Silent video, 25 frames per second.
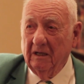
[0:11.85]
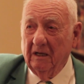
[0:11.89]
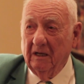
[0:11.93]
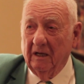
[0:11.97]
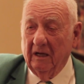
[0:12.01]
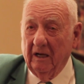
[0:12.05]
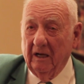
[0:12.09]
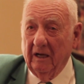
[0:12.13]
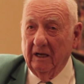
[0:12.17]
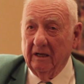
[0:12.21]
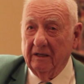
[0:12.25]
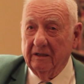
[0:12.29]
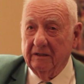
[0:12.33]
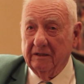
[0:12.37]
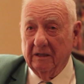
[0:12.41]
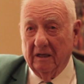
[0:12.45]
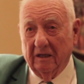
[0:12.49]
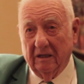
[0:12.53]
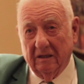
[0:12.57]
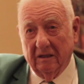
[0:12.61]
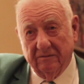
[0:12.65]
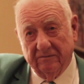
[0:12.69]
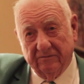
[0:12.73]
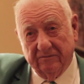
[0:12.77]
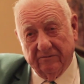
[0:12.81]
And
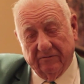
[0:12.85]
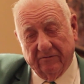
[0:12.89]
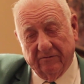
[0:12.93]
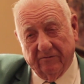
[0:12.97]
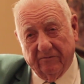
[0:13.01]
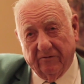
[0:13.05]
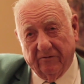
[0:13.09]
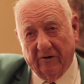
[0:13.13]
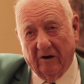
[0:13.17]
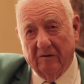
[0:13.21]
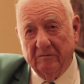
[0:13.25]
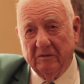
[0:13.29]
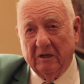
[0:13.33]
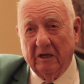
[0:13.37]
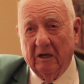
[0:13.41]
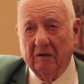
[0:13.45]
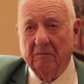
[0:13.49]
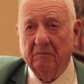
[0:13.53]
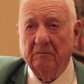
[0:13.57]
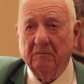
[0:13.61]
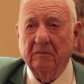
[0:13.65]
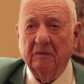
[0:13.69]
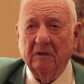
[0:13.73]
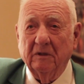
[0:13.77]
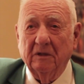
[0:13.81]
from
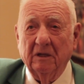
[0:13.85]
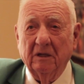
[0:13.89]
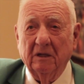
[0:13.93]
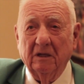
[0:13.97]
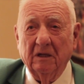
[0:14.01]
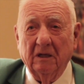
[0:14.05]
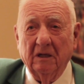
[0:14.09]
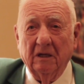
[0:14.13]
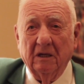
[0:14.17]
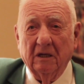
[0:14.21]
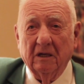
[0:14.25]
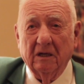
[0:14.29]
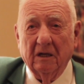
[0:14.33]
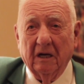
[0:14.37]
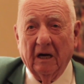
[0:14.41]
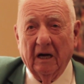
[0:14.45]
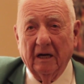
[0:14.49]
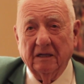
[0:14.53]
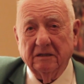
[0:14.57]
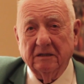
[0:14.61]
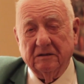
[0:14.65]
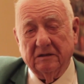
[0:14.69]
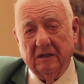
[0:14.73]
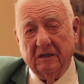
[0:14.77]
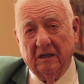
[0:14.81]
him,
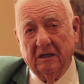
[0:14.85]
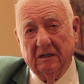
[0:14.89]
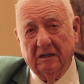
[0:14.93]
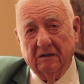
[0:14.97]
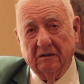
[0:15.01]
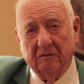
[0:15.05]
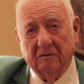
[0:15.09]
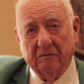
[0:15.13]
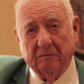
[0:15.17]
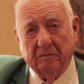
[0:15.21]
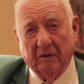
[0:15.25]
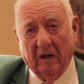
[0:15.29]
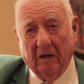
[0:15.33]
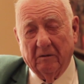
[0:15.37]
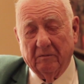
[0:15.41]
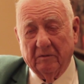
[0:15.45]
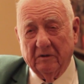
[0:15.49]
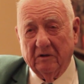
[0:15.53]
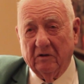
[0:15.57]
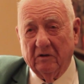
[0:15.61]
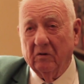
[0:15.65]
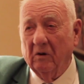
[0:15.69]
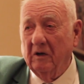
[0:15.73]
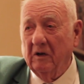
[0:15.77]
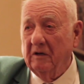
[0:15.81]
I'd say there's
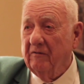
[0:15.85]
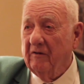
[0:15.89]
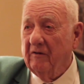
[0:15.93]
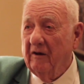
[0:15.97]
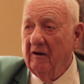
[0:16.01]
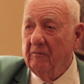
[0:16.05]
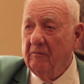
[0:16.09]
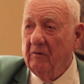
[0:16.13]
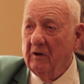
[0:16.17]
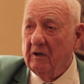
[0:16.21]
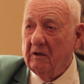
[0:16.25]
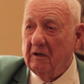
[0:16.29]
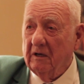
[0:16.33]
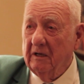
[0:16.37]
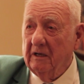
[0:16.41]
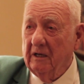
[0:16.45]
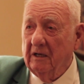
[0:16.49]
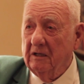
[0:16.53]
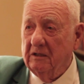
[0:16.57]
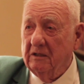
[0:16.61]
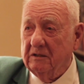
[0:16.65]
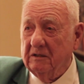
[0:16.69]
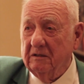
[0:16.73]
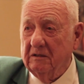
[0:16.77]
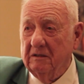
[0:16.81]
probably 25
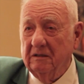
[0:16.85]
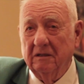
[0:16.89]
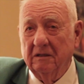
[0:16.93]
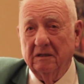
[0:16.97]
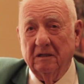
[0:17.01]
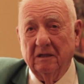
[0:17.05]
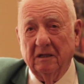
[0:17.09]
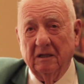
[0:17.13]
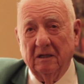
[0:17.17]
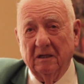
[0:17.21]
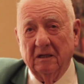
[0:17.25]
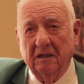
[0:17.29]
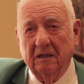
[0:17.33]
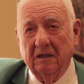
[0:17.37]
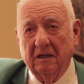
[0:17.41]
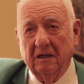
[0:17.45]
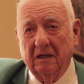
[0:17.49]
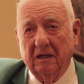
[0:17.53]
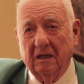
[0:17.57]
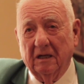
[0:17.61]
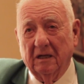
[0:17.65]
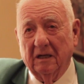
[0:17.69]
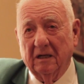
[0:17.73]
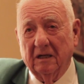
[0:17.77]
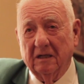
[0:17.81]
bricklayers and
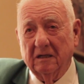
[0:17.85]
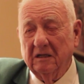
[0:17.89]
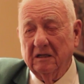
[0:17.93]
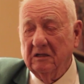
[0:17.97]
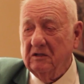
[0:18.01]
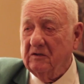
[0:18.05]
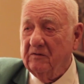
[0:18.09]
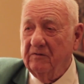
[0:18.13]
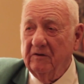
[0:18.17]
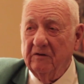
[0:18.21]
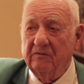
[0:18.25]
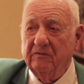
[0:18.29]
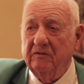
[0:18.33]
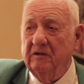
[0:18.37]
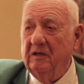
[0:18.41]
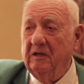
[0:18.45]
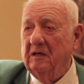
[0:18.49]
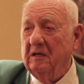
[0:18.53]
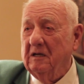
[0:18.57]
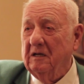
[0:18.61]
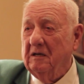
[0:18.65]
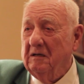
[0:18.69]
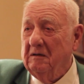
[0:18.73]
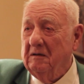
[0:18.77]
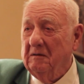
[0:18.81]
at least
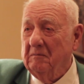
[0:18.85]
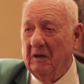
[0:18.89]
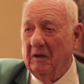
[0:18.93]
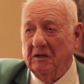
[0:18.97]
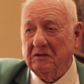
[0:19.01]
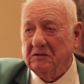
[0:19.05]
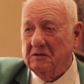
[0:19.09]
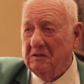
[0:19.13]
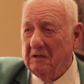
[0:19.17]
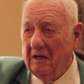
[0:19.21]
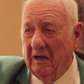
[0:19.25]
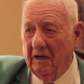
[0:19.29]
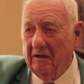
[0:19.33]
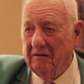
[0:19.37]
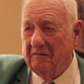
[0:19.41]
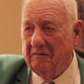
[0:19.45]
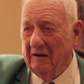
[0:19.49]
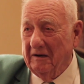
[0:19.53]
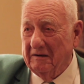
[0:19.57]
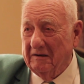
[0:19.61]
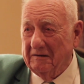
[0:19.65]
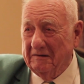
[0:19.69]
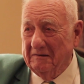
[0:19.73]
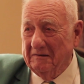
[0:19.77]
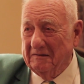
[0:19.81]
15 mason
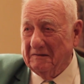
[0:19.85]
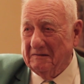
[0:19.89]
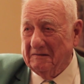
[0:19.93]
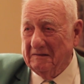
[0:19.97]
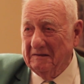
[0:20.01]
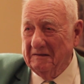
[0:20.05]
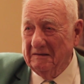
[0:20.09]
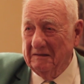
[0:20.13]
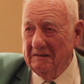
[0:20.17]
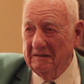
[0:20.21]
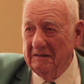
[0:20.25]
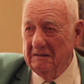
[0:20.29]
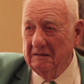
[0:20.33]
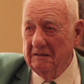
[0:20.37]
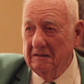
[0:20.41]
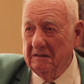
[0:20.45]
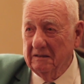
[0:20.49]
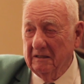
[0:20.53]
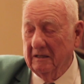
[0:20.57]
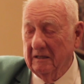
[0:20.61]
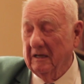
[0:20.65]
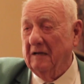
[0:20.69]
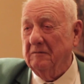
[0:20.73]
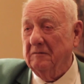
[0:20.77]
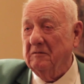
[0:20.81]
contractors,
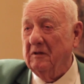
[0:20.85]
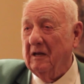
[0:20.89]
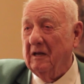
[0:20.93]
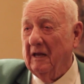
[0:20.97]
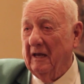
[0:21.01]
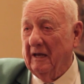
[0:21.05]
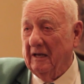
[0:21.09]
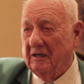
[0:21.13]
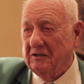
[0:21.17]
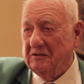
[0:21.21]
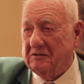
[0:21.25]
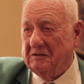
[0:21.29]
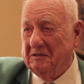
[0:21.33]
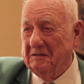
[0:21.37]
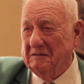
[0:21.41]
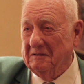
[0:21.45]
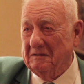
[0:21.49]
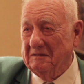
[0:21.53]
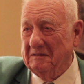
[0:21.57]
and I'm the last.